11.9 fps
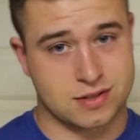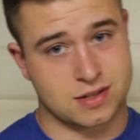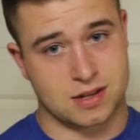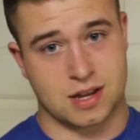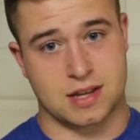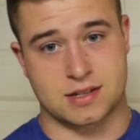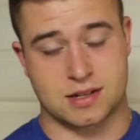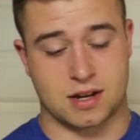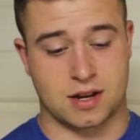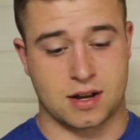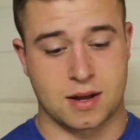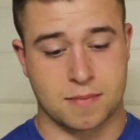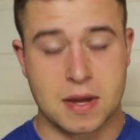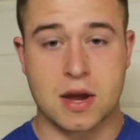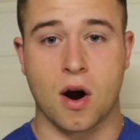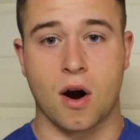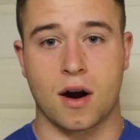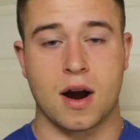is a
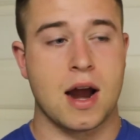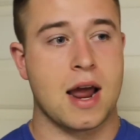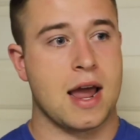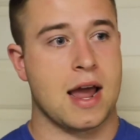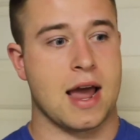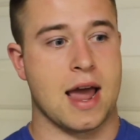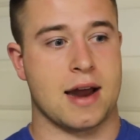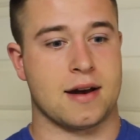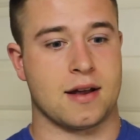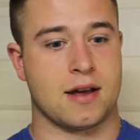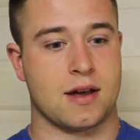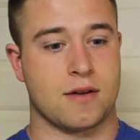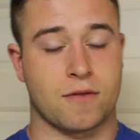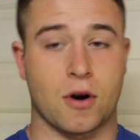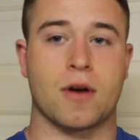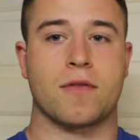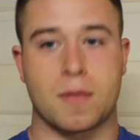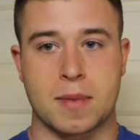PR. And
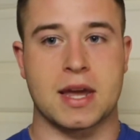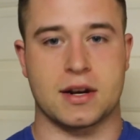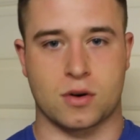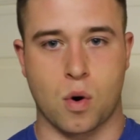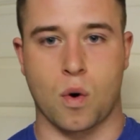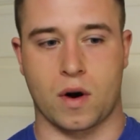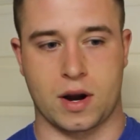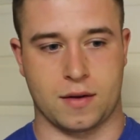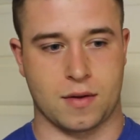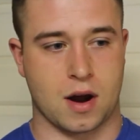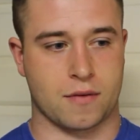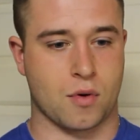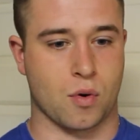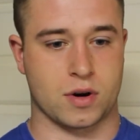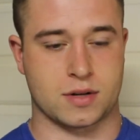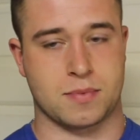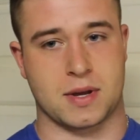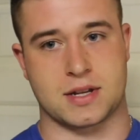for me and Corey, of
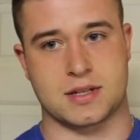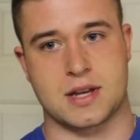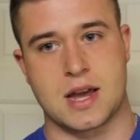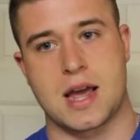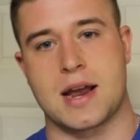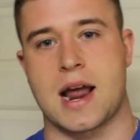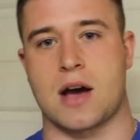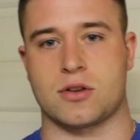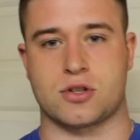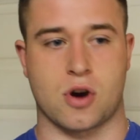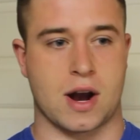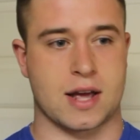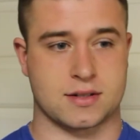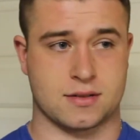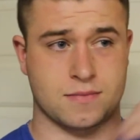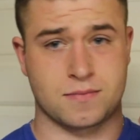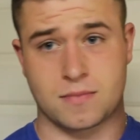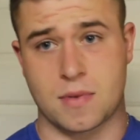course, because now Sean
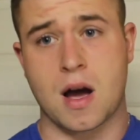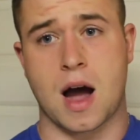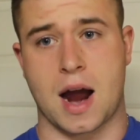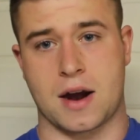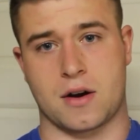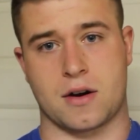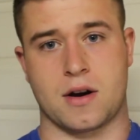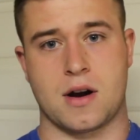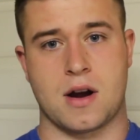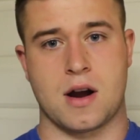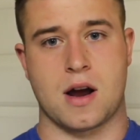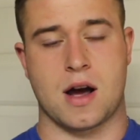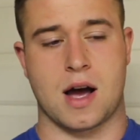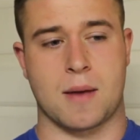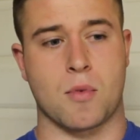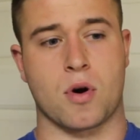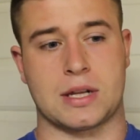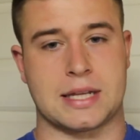has higher,
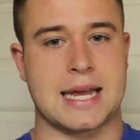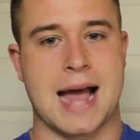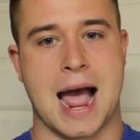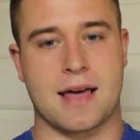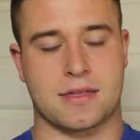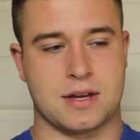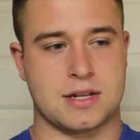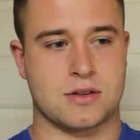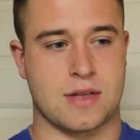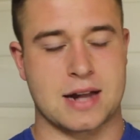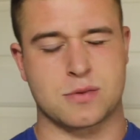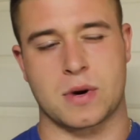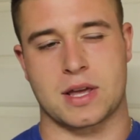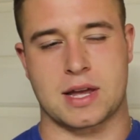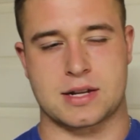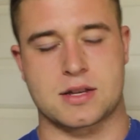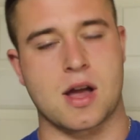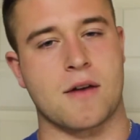more elite athletes, so that's when it
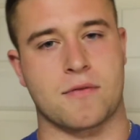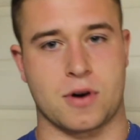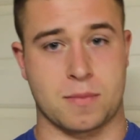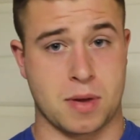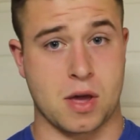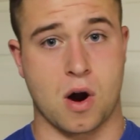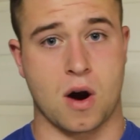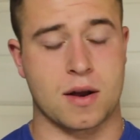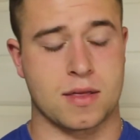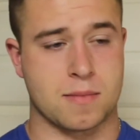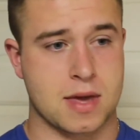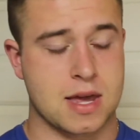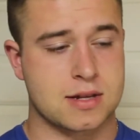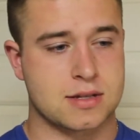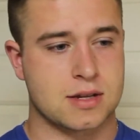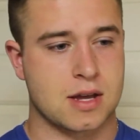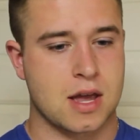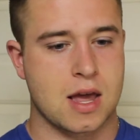gets tougher to PR in the meets.